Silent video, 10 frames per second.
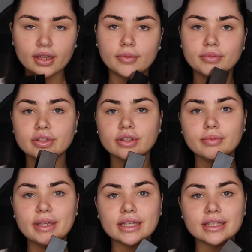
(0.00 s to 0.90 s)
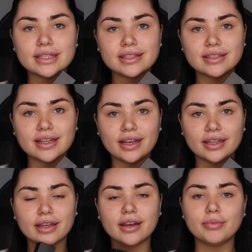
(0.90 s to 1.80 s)
I'm just going to be
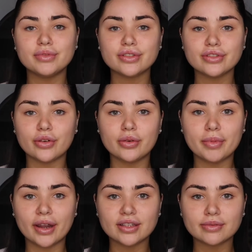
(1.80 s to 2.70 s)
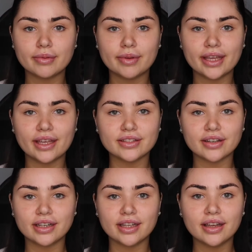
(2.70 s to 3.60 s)
starting. I'm so embarrassed by my hands
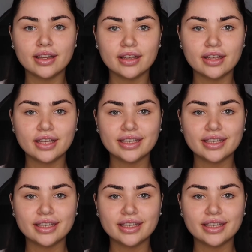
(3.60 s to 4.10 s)
right now.